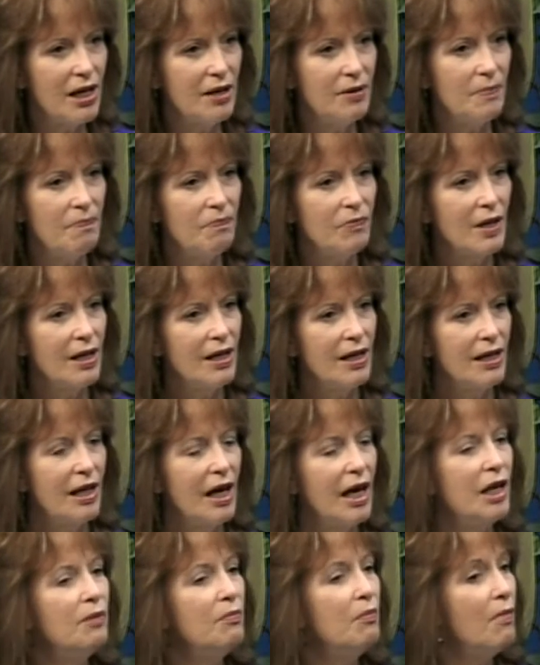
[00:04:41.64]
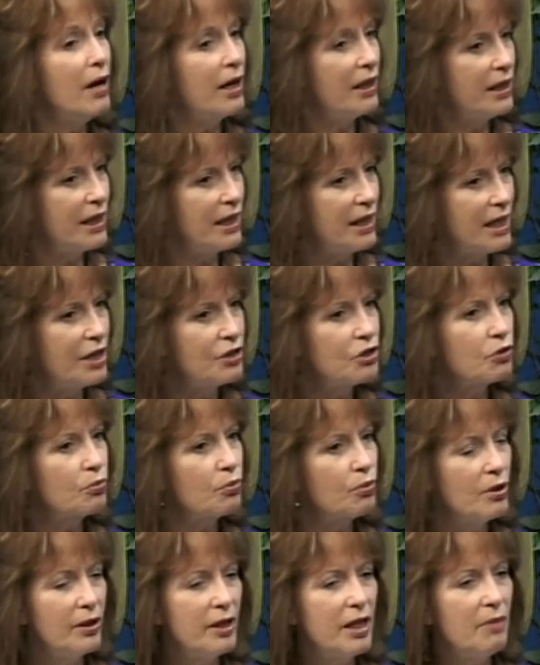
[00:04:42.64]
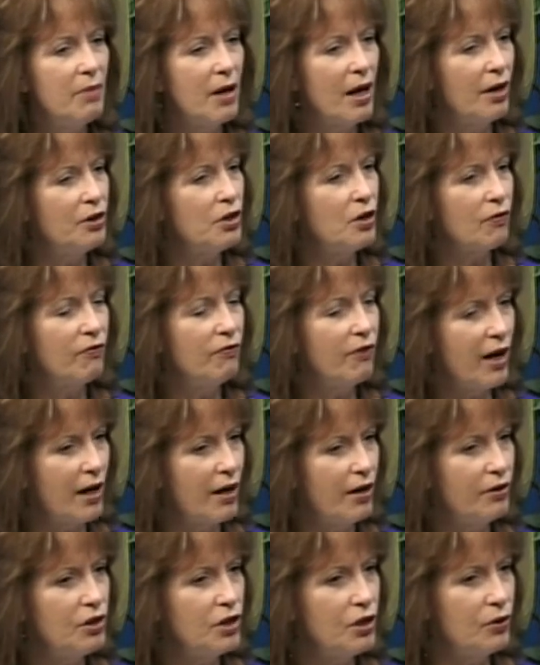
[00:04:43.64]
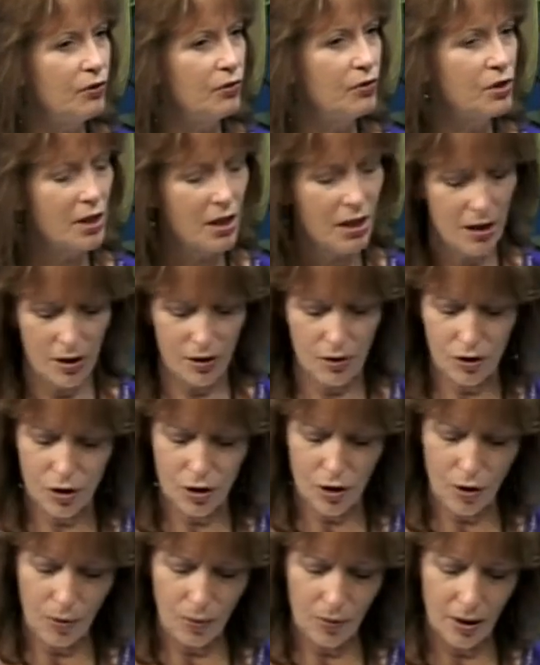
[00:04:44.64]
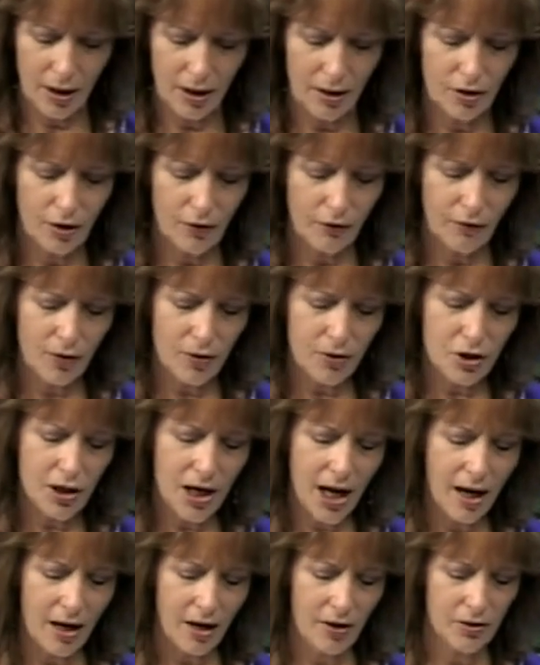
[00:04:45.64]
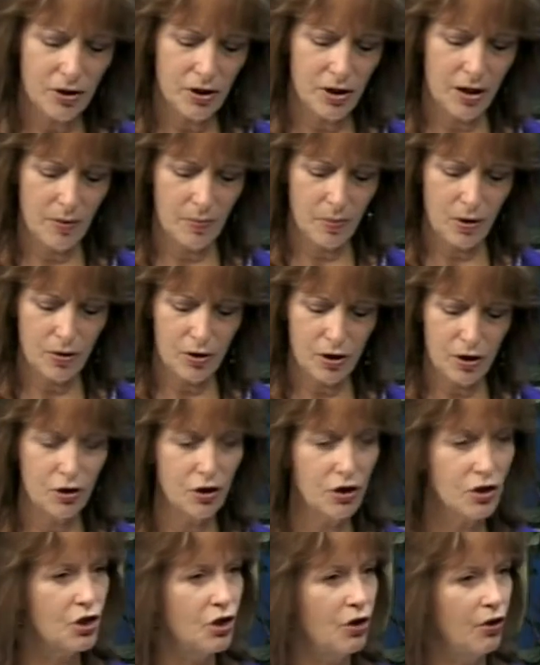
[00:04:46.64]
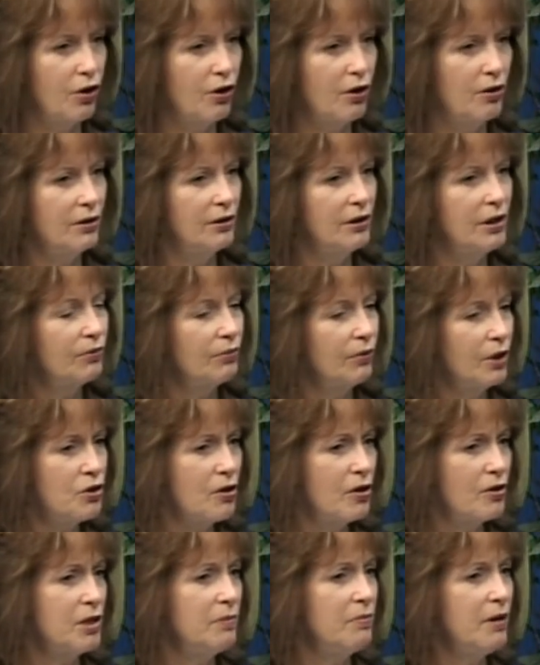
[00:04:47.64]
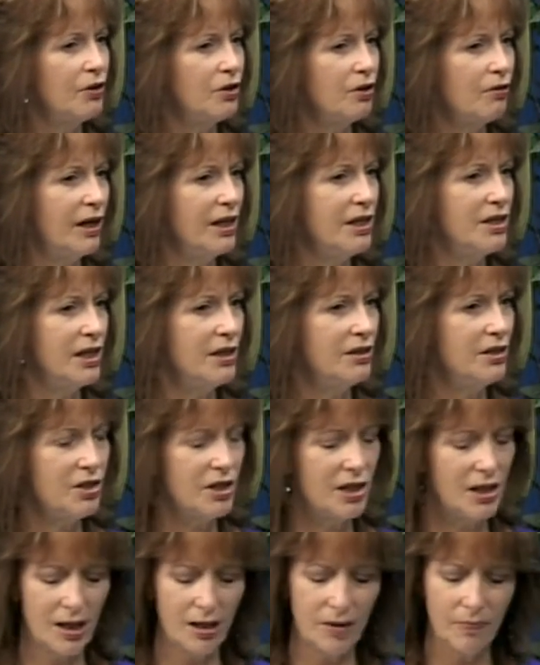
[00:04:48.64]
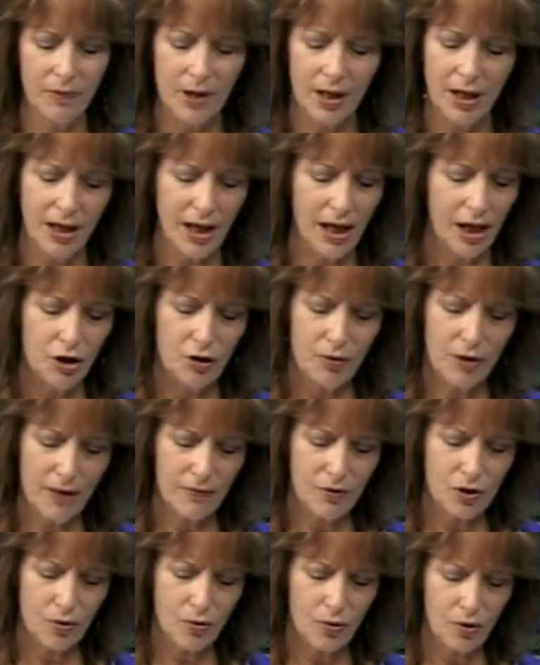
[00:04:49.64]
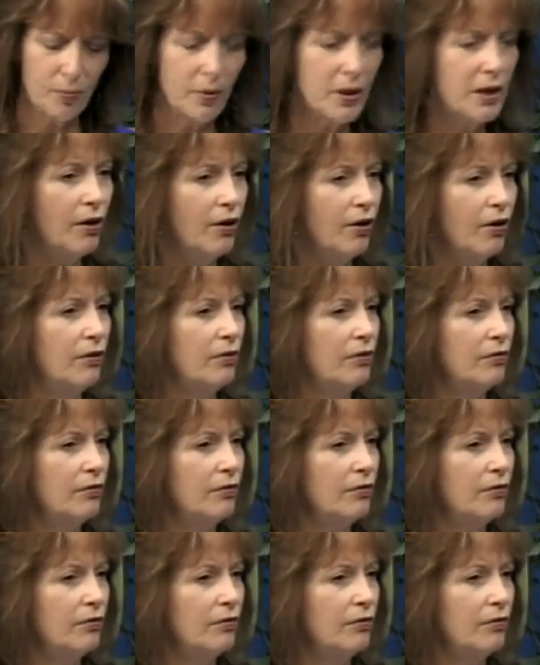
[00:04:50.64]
and money. It's really about your values. So the first house in a person's chart really talks about their identity. And you have Scorpio.